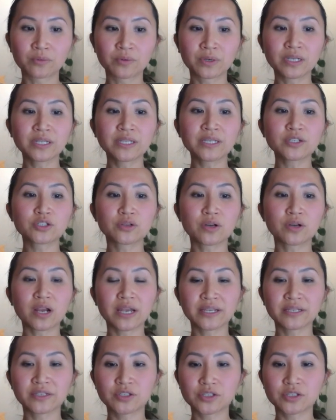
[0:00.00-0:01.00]
really
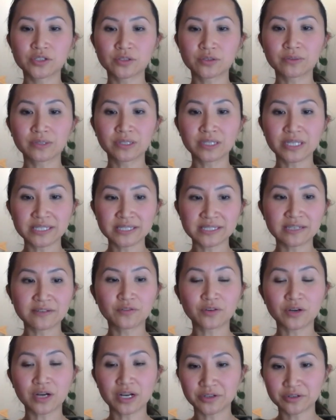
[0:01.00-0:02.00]
trying to listen
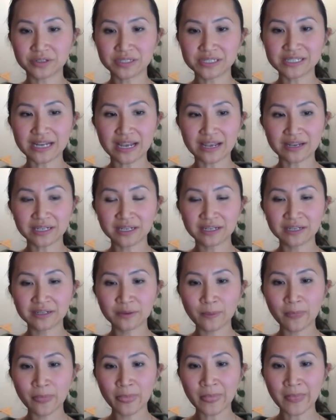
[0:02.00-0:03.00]
for
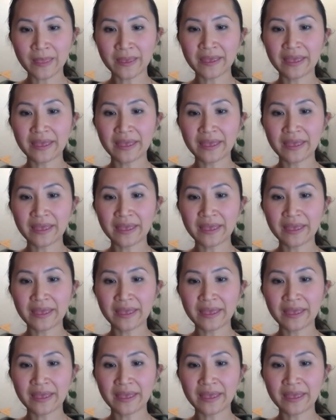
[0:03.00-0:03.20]
understanding